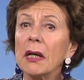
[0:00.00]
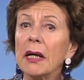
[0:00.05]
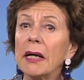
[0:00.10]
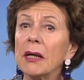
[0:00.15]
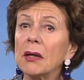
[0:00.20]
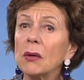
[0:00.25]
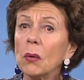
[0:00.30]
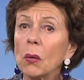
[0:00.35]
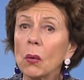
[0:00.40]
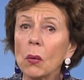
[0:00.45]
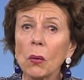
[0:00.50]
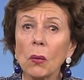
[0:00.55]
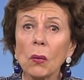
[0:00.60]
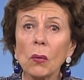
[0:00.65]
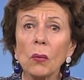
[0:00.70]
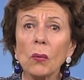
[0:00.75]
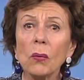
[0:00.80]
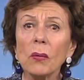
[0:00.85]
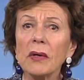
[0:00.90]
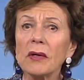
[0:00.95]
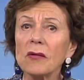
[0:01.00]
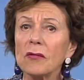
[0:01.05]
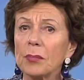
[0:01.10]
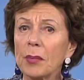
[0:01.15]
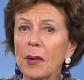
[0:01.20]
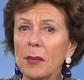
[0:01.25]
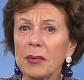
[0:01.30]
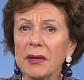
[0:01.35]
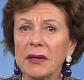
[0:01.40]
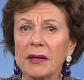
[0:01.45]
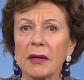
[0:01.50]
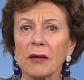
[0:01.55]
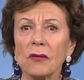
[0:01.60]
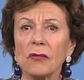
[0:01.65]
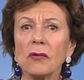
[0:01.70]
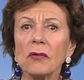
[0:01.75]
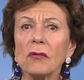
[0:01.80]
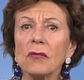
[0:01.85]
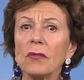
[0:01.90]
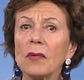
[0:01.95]
and all its
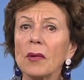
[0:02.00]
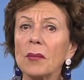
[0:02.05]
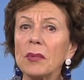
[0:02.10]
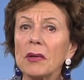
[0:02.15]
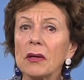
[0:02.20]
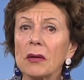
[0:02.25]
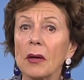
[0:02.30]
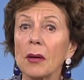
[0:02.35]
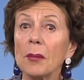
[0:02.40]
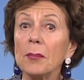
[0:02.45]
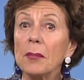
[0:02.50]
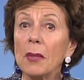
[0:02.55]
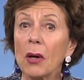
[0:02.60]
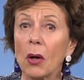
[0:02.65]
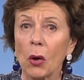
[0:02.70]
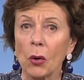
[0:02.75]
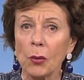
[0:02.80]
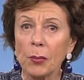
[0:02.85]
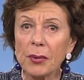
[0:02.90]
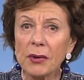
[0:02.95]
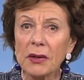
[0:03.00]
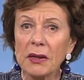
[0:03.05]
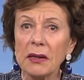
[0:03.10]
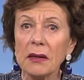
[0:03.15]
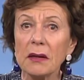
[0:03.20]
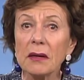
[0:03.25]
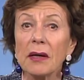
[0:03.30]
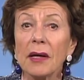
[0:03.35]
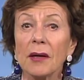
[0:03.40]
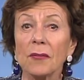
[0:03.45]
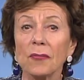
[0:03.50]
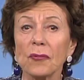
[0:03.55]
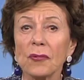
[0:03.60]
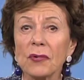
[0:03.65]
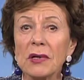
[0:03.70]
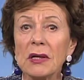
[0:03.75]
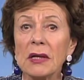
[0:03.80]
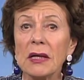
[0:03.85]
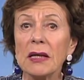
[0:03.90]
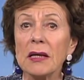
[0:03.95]
publications will become openly and
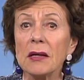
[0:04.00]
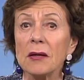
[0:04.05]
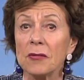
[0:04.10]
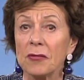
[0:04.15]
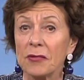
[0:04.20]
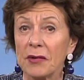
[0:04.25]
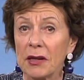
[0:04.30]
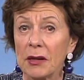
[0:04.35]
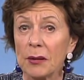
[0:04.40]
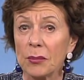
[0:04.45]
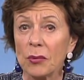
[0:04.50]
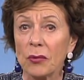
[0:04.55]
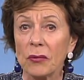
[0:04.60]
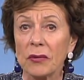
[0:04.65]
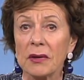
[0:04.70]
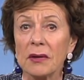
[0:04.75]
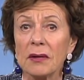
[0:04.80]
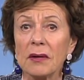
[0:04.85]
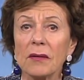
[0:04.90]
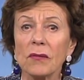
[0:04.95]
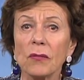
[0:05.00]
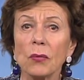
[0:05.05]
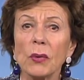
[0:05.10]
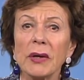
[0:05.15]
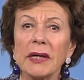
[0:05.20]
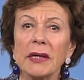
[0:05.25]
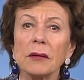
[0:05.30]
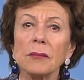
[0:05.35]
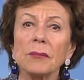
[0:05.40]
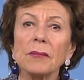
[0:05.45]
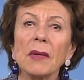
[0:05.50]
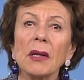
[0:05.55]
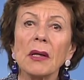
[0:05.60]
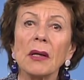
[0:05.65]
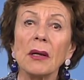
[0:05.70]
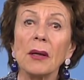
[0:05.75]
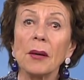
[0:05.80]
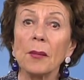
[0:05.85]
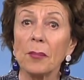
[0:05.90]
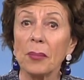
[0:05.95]
freely available in this way.
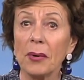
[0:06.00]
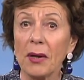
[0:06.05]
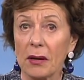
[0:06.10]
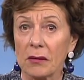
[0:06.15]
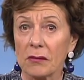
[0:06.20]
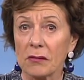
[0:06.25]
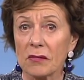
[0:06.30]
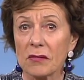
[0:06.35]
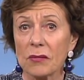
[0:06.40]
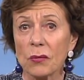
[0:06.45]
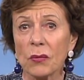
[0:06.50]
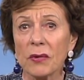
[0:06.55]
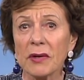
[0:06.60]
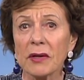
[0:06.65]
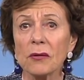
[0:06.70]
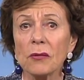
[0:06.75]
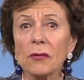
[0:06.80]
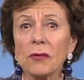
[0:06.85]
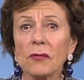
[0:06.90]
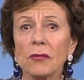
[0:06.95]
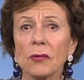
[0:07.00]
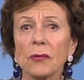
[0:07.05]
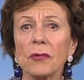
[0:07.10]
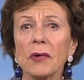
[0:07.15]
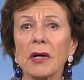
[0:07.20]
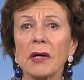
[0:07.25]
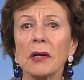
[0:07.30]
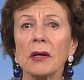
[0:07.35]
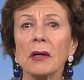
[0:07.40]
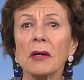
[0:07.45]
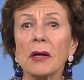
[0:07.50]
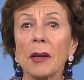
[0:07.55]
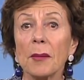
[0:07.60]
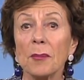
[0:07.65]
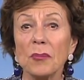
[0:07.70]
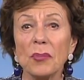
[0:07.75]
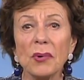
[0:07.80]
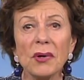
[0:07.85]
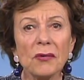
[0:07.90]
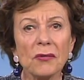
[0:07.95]
Plus, we are also running an
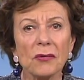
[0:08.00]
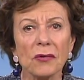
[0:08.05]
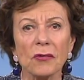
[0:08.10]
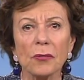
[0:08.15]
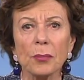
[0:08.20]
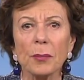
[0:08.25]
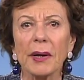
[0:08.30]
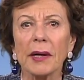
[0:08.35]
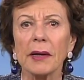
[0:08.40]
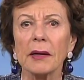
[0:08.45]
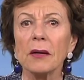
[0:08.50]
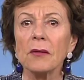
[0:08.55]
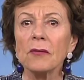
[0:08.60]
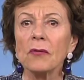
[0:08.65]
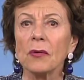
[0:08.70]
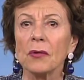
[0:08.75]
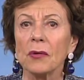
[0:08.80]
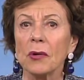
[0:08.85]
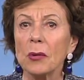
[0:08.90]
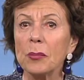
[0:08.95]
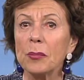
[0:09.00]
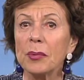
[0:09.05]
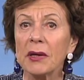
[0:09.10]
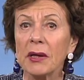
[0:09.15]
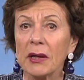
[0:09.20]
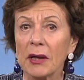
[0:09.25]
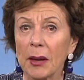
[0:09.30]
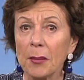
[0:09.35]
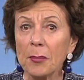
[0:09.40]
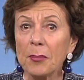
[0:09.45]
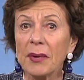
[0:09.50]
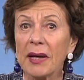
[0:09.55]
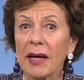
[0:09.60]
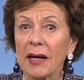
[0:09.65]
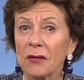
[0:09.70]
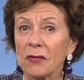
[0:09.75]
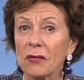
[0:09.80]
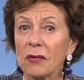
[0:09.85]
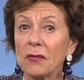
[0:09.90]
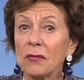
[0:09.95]
ambitious pilot on opening up
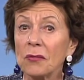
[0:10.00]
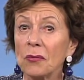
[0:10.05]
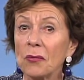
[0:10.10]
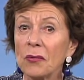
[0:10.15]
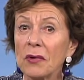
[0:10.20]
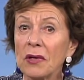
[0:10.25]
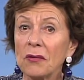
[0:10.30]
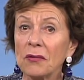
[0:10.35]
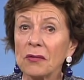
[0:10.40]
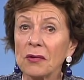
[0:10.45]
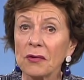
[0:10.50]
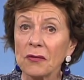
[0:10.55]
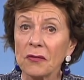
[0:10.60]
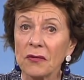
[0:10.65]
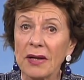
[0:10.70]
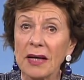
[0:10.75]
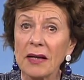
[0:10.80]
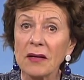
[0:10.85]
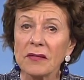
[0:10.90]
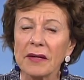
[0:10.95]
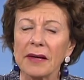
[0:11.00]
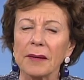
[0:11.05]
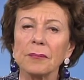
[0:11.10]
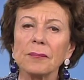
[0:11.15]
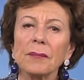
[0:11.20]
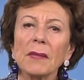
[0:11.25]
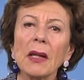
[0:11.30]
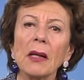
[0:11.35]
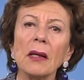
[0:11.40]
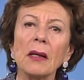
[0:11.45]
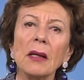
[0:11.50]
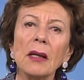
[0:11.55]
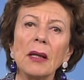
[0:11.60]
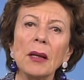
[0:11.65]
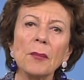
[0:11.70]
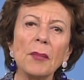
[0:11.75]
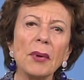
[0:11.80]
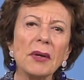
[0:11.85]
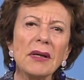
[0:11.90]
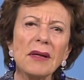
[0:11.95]
access to research data.
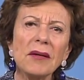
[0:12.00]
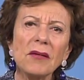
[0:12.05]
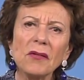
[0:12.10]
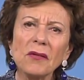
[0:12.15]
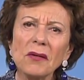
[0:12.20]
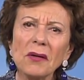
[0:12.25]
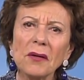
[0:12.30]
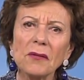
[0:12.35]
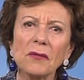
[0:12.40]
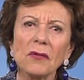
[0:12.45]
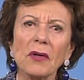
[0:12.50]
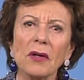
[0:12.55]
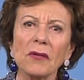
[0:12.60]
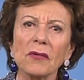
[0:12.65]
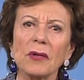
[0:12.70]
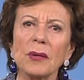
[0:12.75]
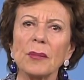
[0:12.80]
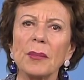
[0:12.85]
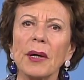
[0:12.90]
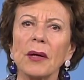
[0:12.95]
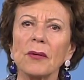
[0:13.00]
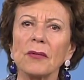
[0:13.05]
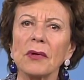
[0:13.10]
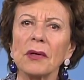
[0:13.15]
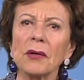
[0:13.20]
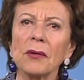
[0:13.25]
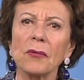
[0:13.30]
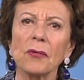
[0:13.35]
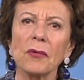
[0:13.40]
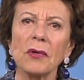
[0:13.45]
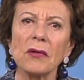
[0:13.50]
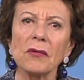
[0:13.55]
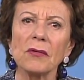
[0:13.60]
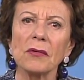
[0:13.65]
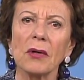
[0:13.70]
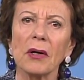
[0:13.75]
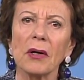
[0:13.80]
But it's not just about increased